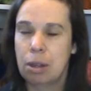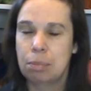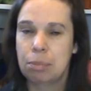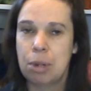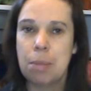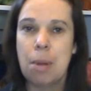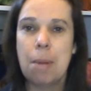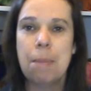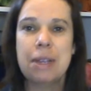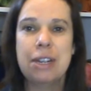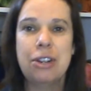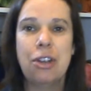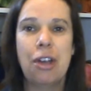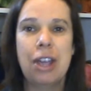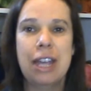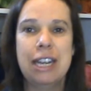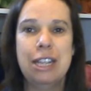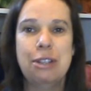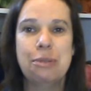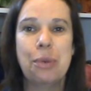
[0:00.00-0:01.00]
Probably
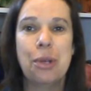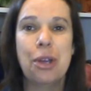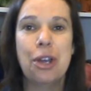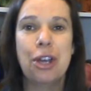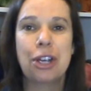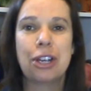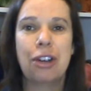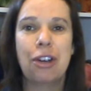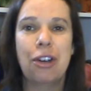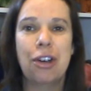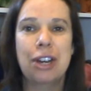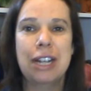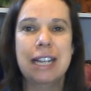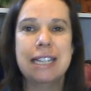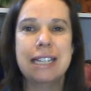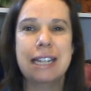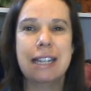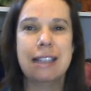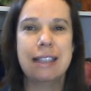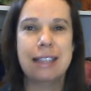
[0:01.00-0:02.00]
not any work on
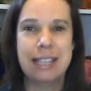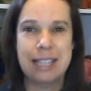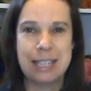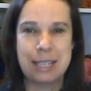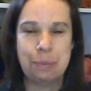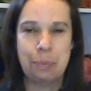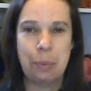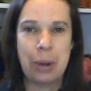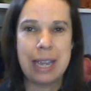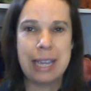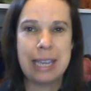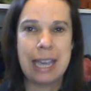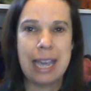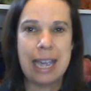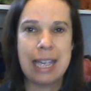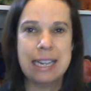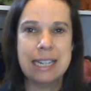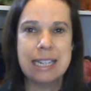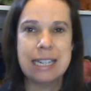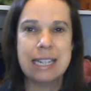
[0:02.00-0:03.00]
it this
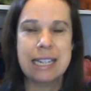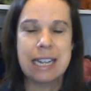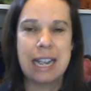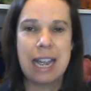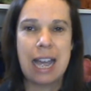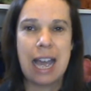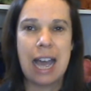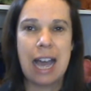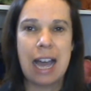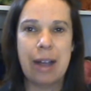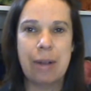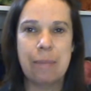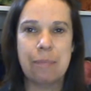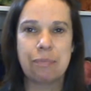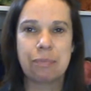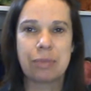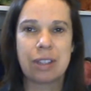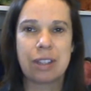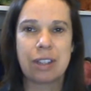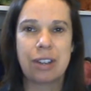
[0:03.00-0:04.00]
weekend.
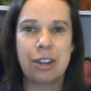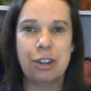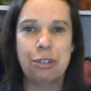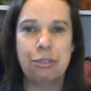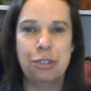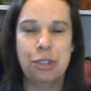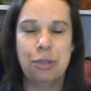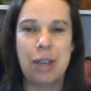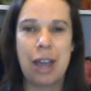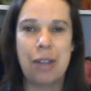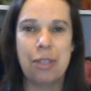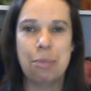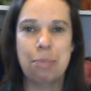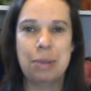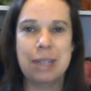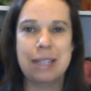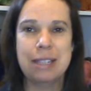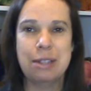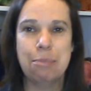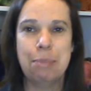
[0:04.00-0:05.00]
Got a few other
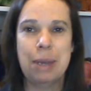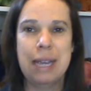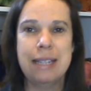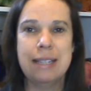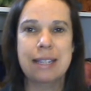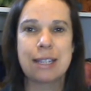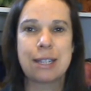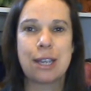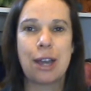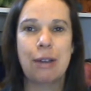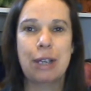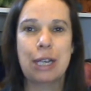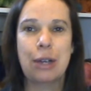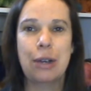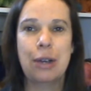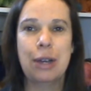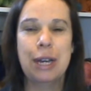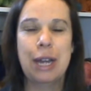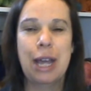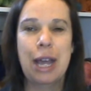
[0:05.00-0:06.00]
bits and pieces going
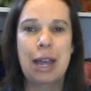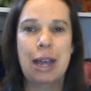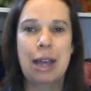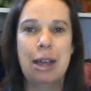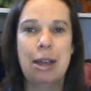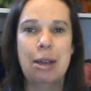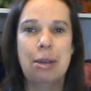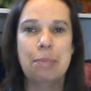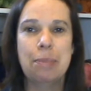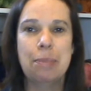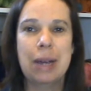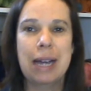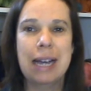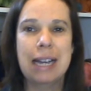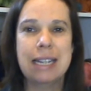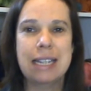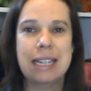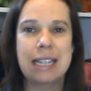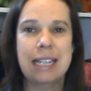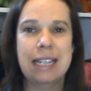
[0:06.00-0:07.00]
on,
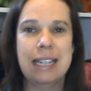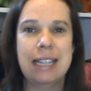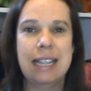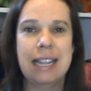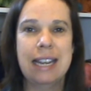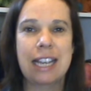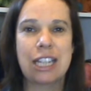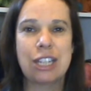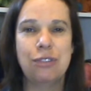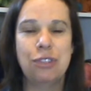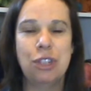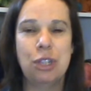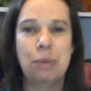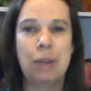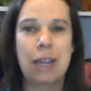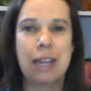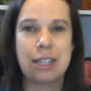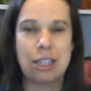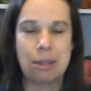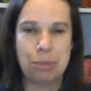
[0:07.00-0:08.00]
but in the next few
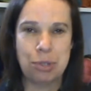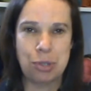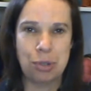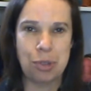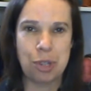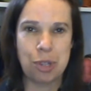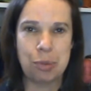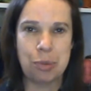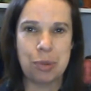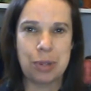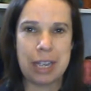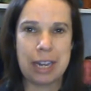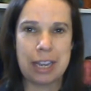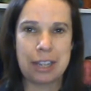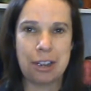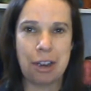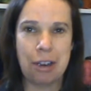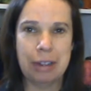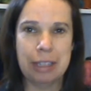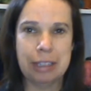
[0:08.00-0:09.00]
weeks I'm sure that we'll get
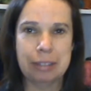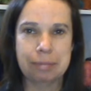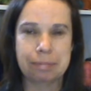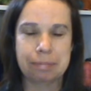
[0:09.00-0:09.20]
it going.